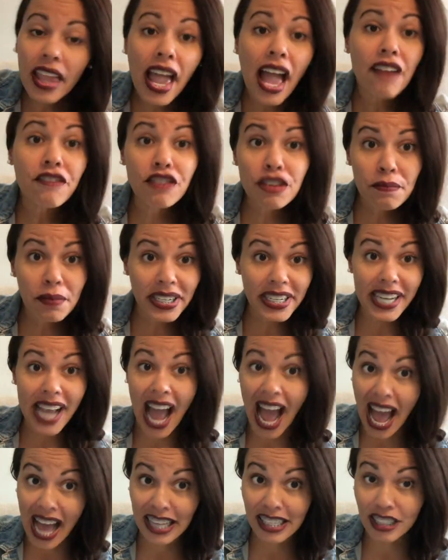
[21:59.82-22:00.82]
everybody
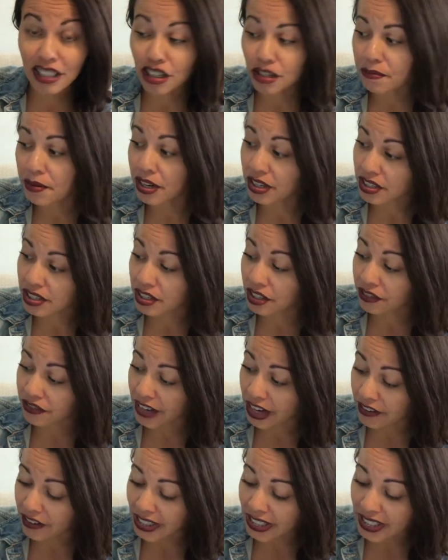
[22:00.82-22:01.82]
has their personal
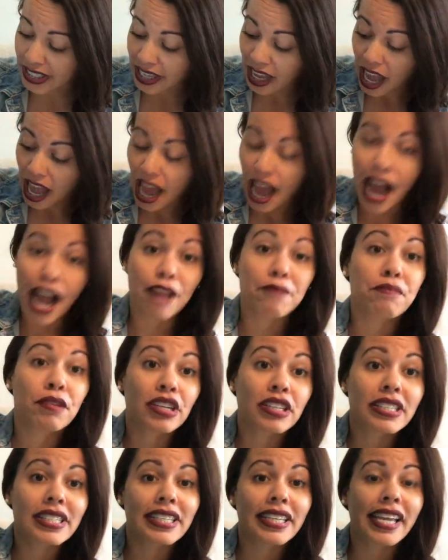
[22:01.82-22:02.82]
favorites. I
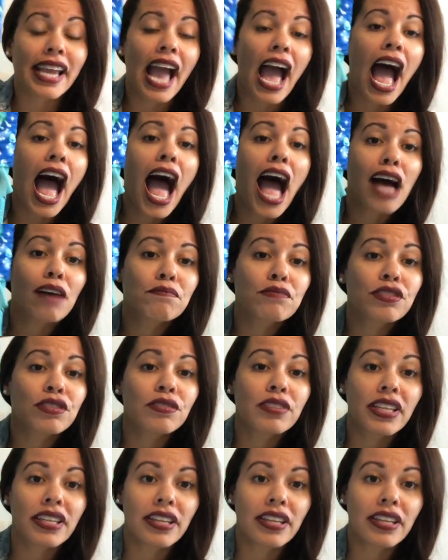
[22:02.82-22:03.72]
personally absolutely